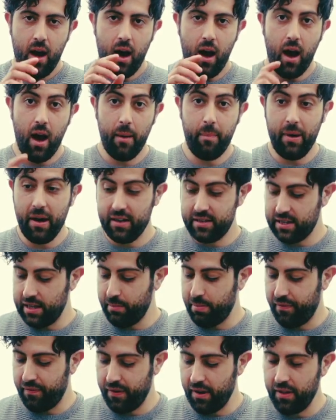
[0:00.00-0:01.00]
I personally
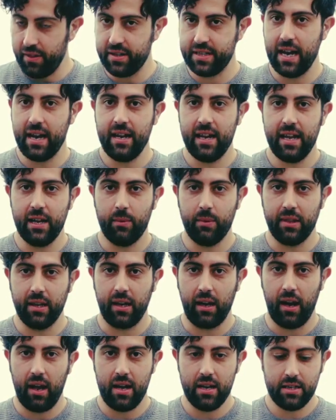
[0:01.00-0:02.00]
prefer the technique with the
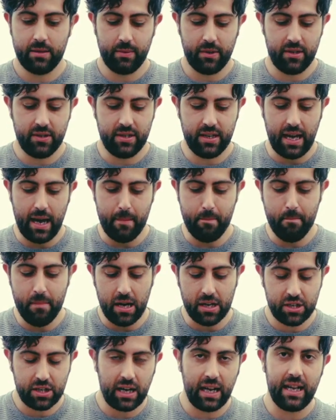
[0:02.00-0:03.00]
glass because you get a
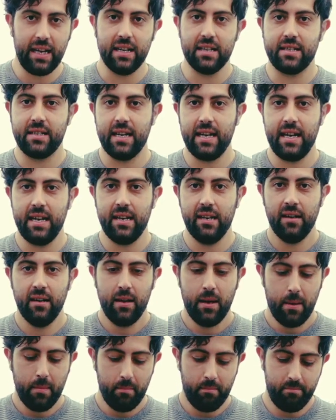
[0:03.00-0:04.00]
much cleaner seed,
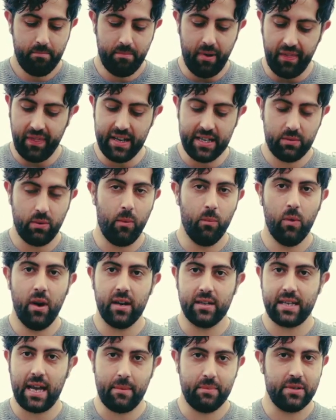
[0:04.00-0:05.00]
but this one
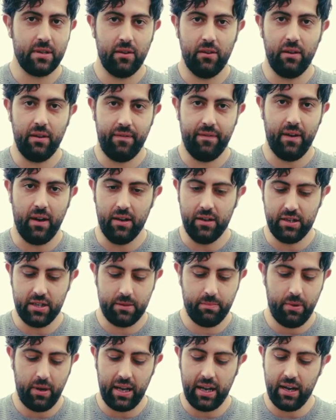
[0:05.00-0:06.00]
works absolutely fine
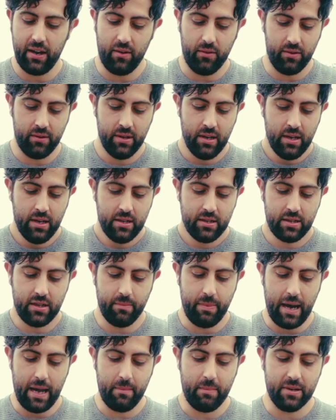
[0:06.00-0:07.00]
just putting it on to the
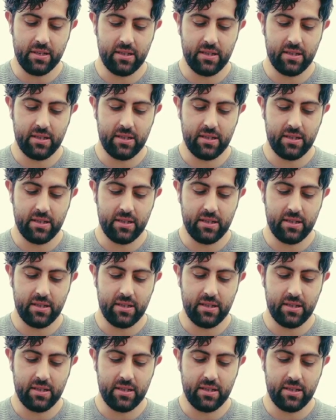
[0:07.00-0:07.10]
paper.